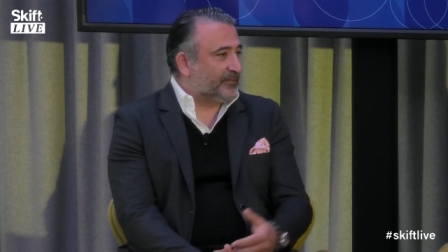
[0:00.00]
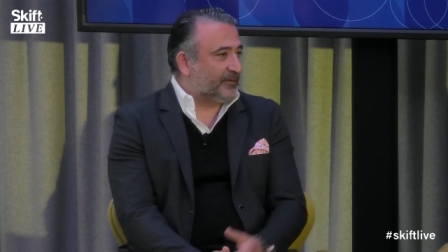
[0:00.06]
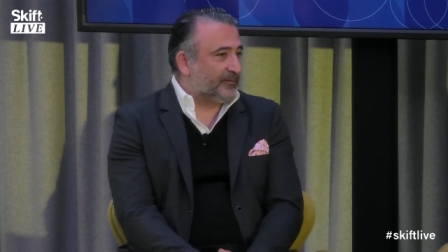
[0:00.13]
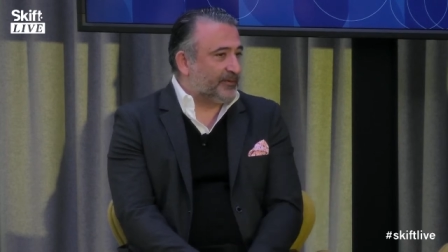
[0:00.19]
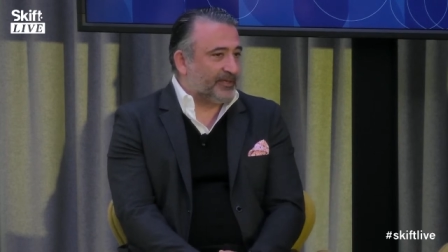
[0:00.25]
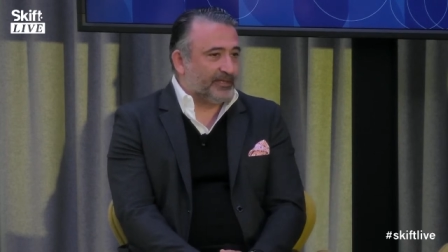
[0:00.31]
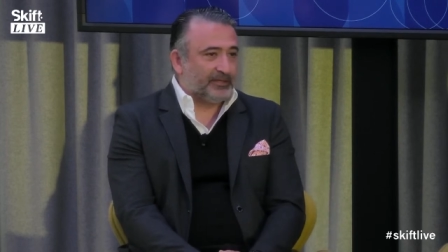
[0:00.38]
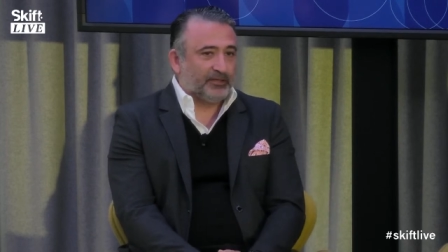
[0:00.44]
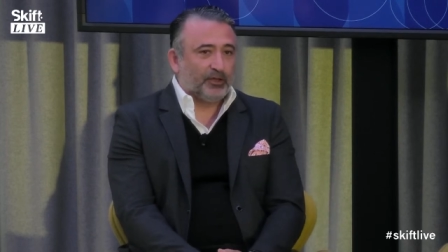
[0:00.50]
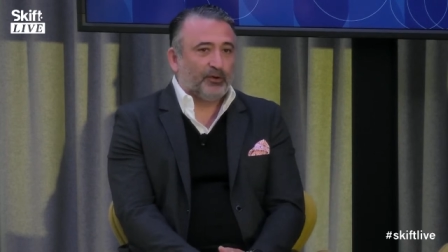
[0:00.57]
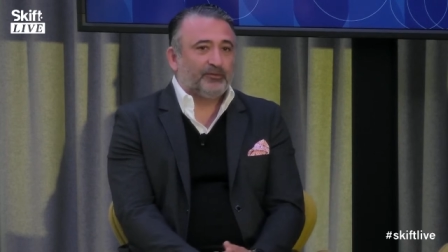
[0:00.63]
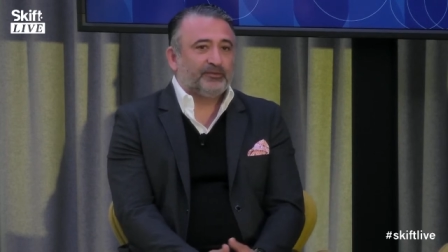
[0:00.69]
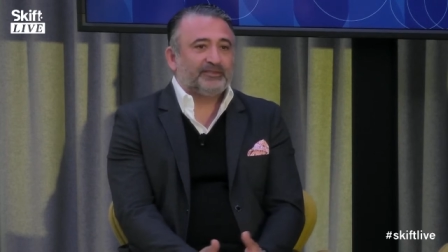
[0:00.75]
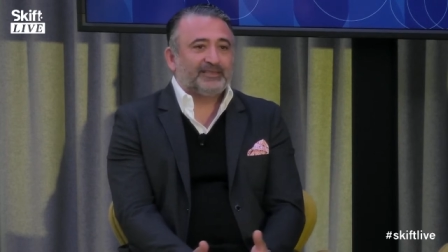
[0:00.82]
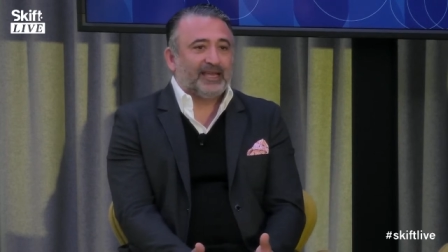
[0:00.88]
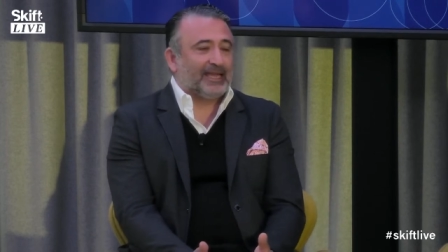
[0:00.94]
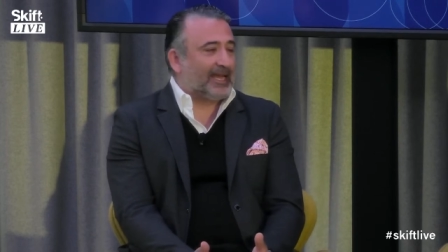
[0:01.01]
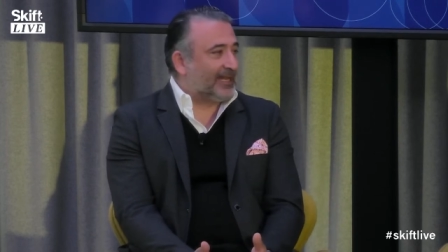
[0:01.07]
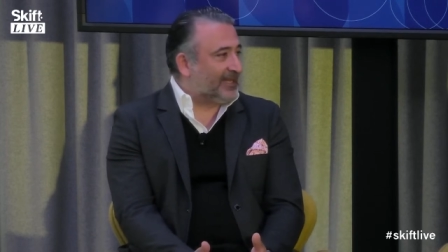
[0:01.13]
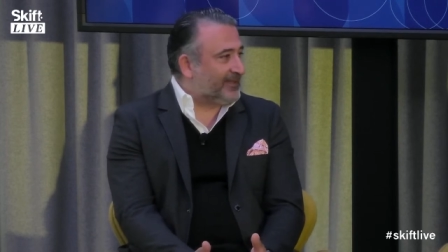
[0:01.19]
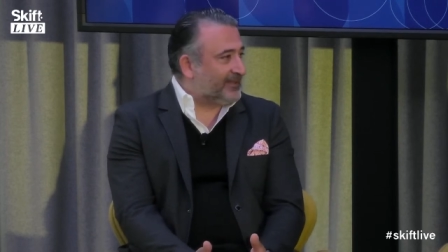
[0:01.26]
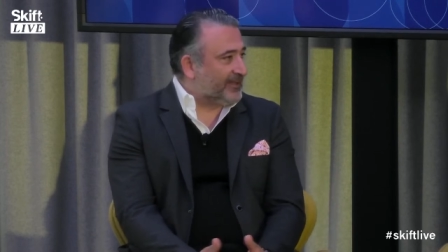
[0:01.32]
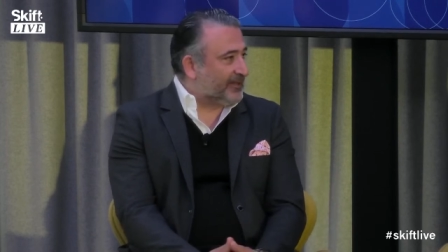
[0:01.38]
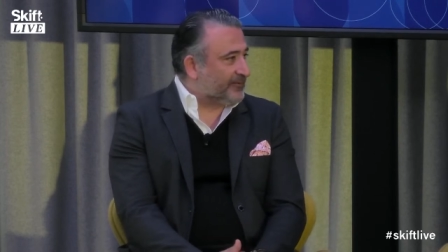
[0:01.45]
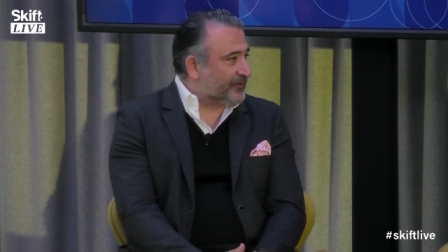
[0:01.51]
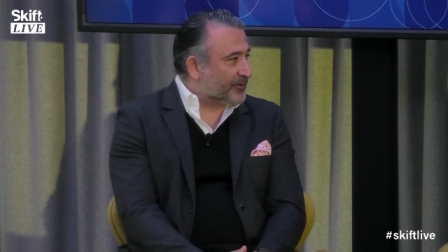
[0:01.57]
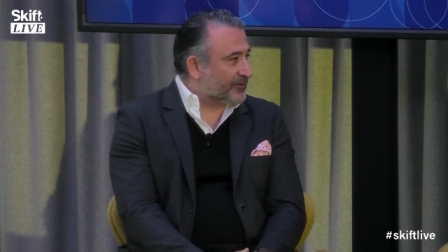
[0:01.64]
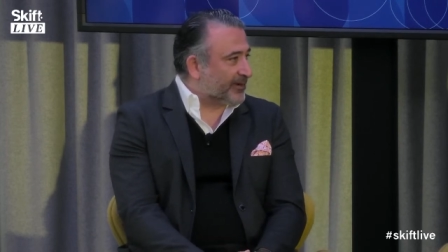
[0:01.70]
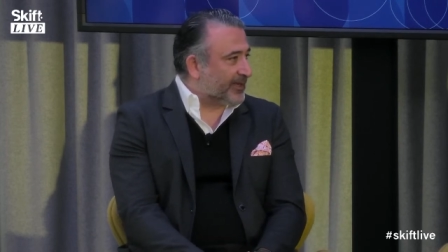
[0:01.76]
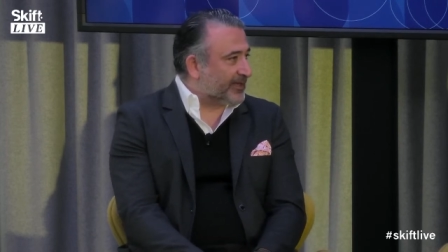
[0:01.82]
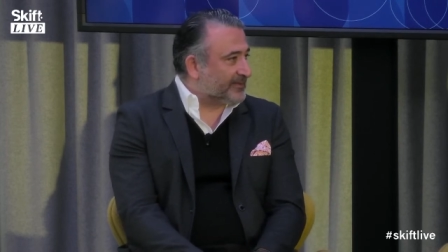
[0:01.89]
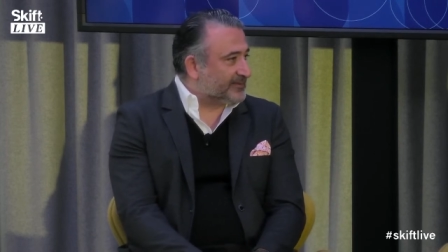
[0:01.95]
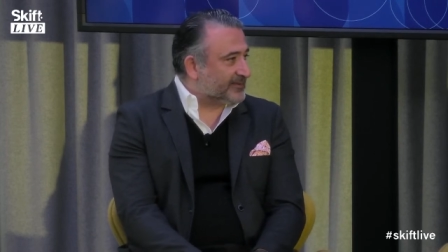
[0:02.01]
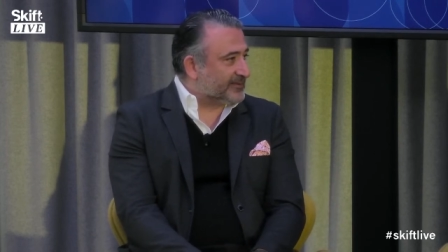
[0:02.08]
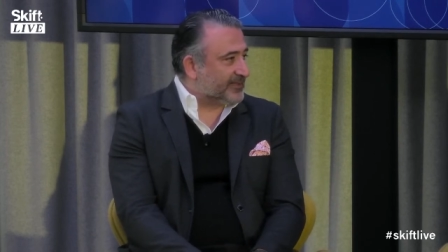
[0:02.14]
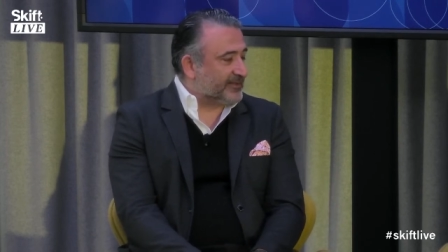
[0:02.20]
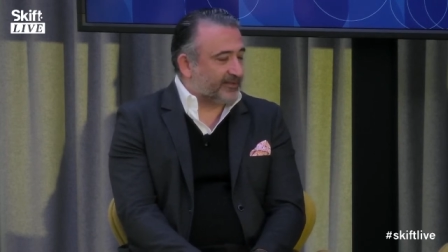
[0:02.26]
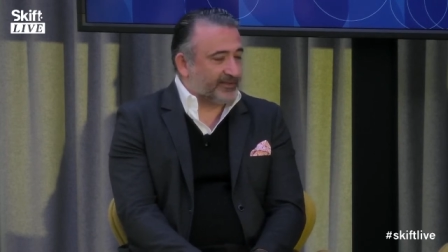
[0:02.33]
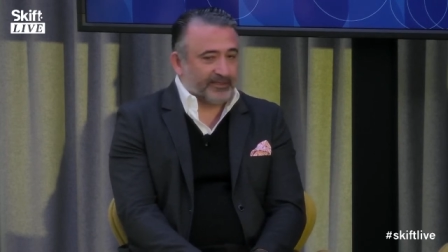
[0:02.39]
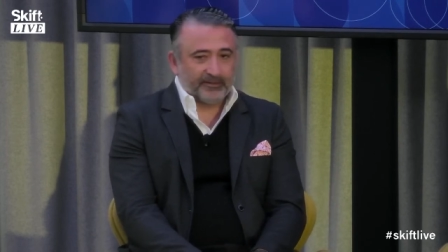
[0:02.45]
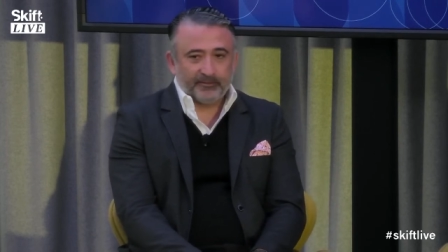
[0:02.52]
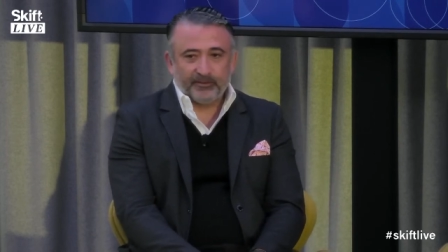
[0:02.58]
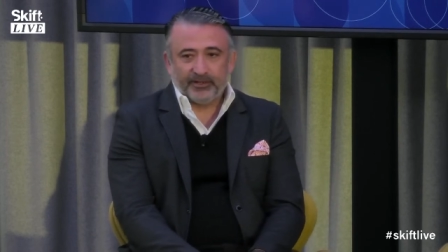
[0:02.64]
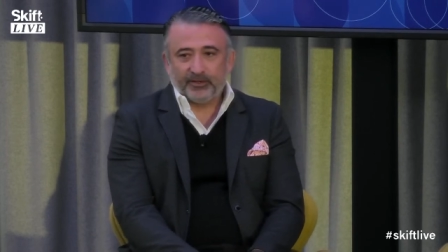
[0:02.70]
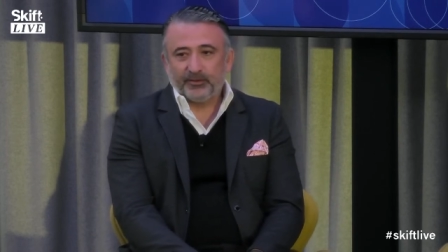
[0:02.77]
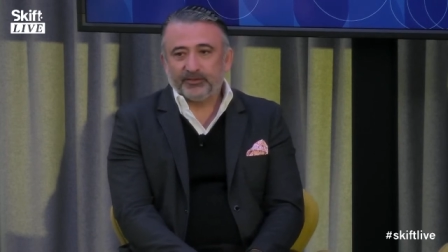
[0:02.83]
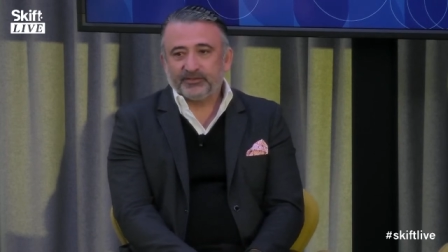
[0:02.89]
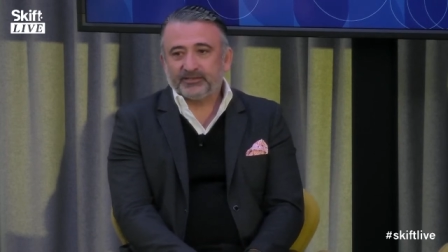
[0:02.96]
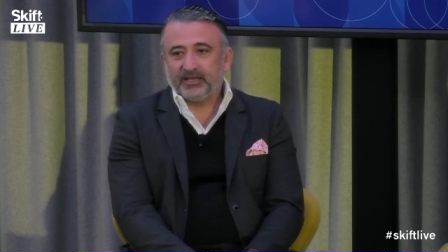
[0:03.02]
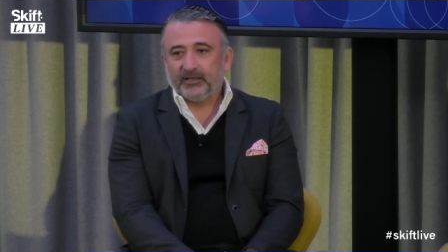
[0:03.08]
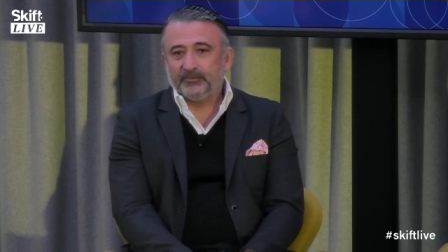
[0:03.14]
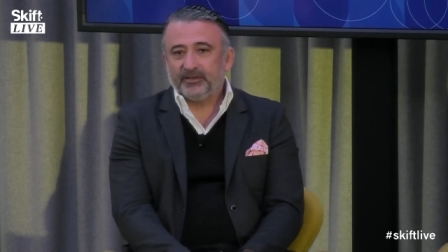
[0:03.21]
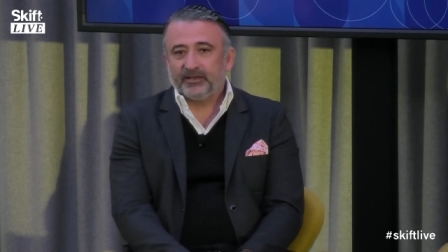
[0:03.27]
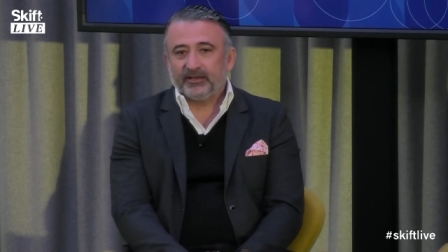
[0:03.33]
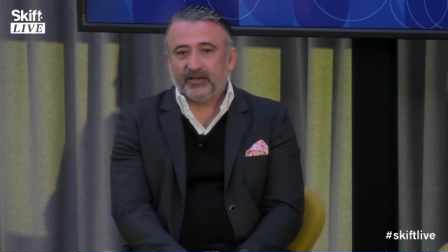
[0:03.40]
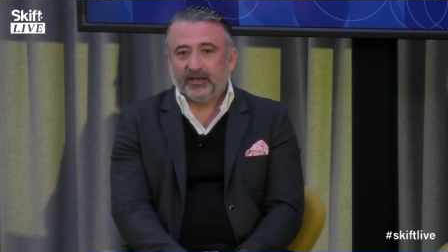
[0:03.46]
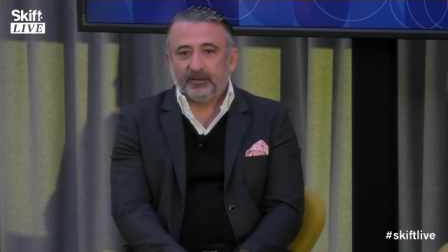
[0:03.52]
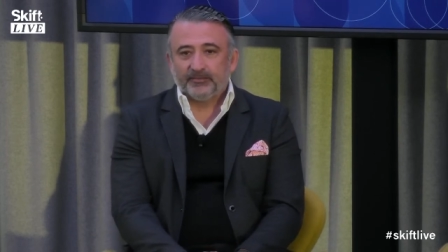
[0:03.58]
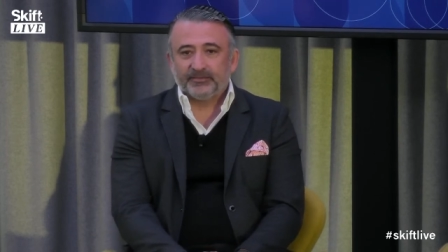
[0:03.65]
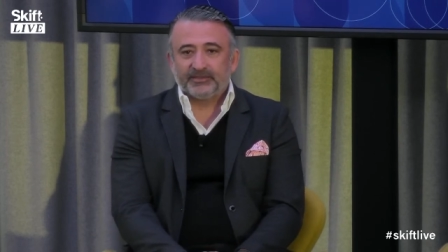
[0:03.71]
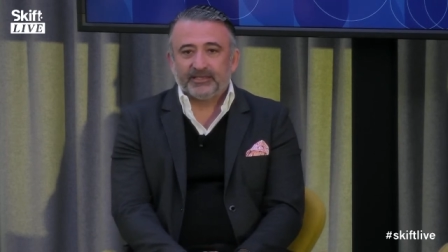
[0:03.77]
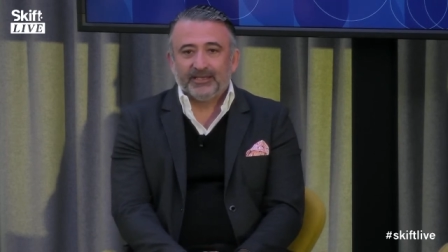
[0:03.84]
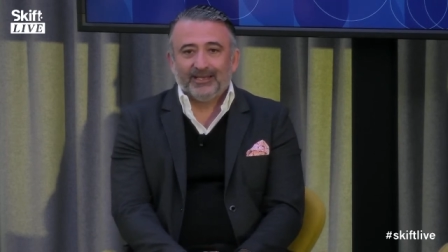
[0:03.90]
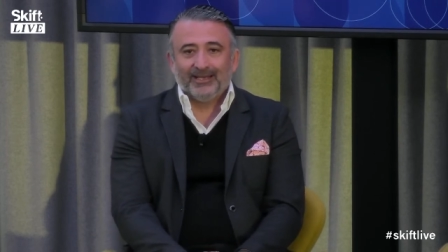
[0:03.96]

We, we don't take anything for granted. I think when a hotel becomes